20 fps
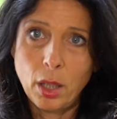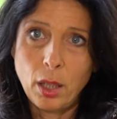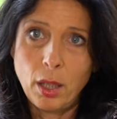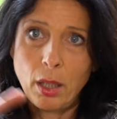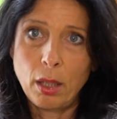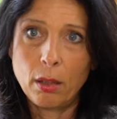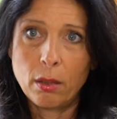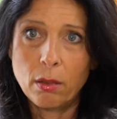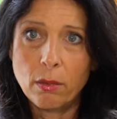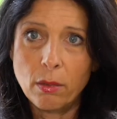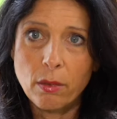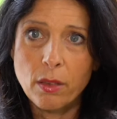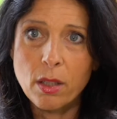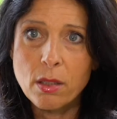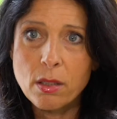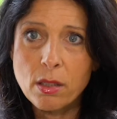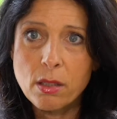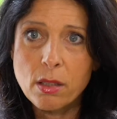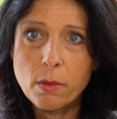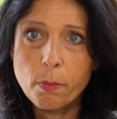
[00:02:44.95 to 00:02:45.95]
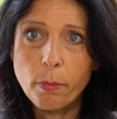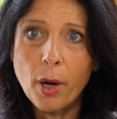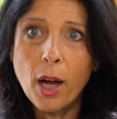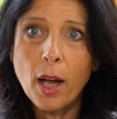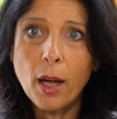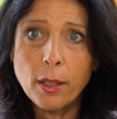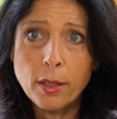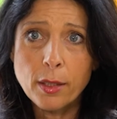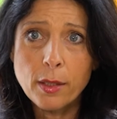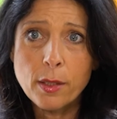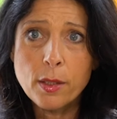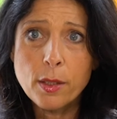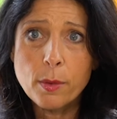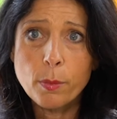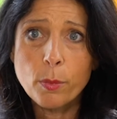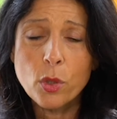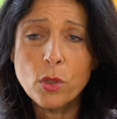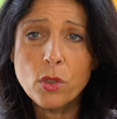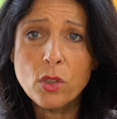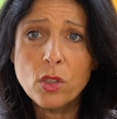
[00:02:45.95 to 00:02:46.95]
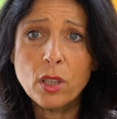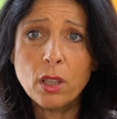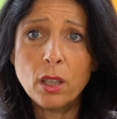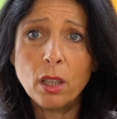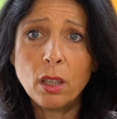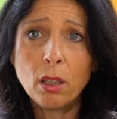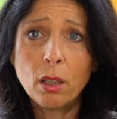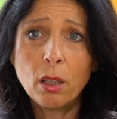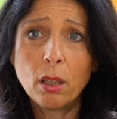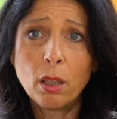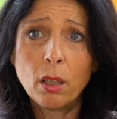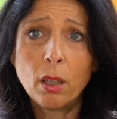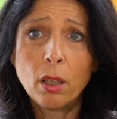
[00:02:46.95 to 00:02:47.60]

And this part is mostly